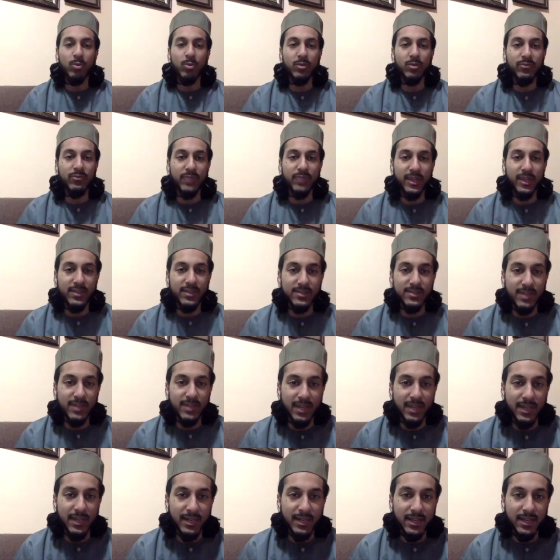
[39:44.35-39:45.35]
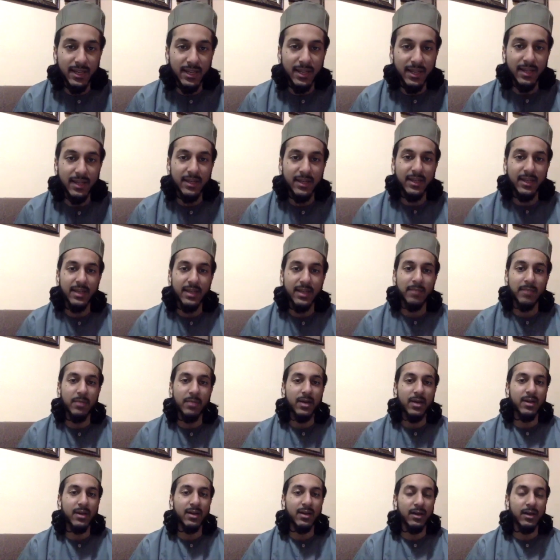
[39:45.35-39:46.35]
face in
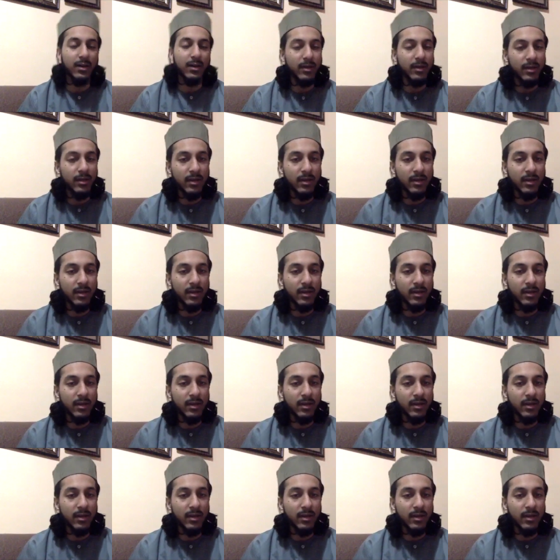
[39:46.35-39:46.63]
Makkah,